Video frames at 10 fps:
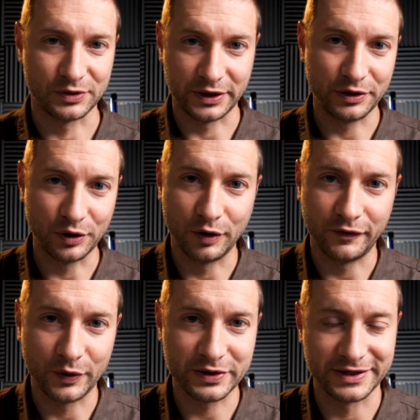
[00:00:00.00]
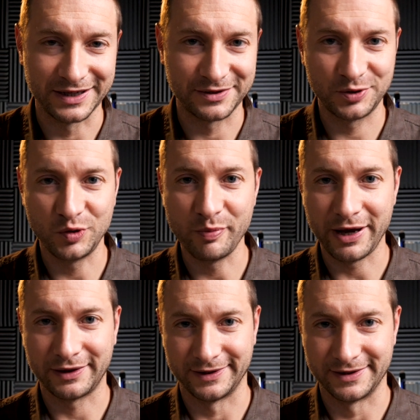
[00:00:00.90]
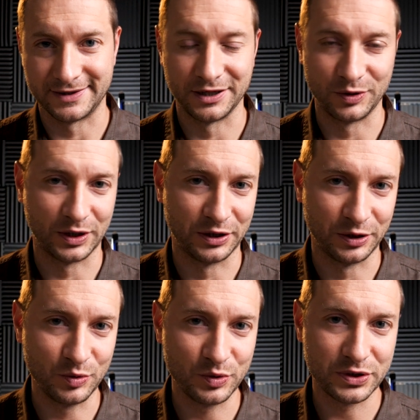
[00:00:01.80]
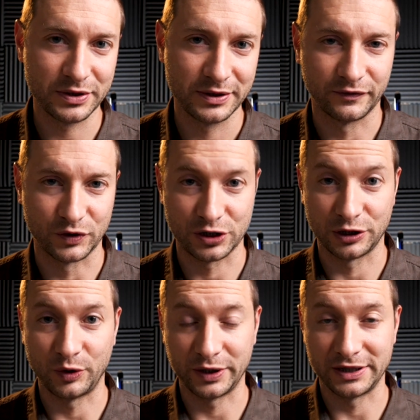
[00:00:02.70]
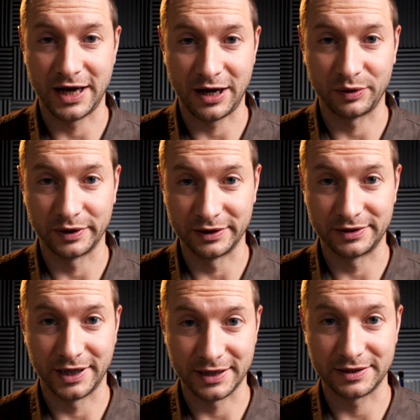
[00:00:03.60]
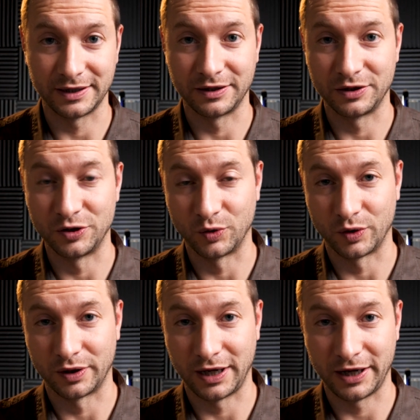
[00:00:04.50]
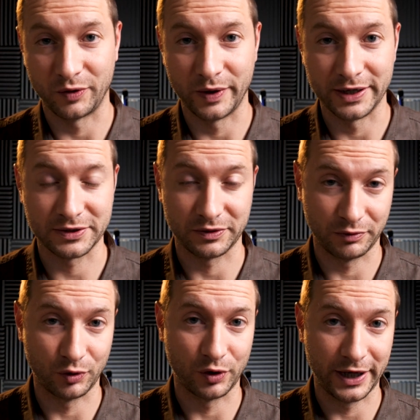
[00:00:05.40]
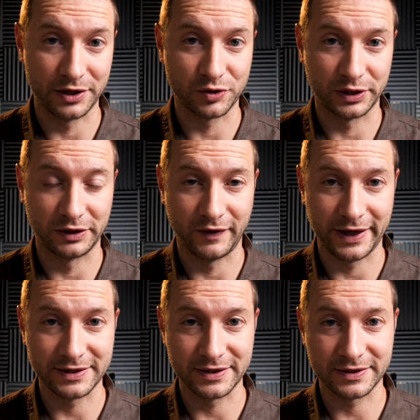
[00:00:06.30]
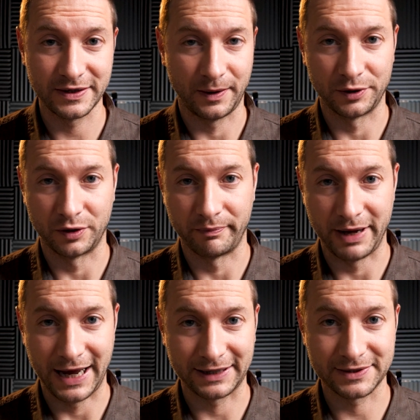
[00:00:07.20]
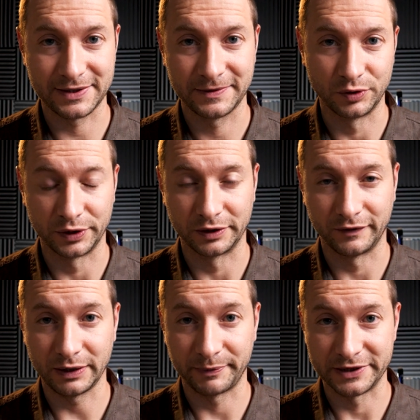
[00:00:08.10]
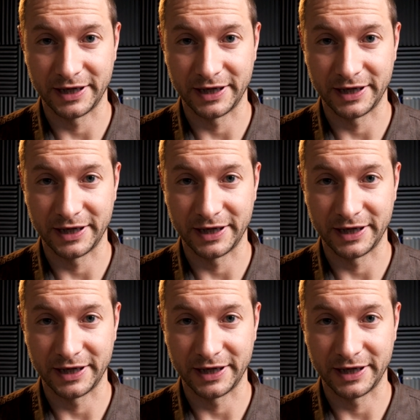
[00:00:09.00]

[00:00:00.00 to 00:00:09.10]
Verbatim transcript: So there you go, folks. That's two methods that you can use for slowing down and testing your iOS or Android devices on your Macs during development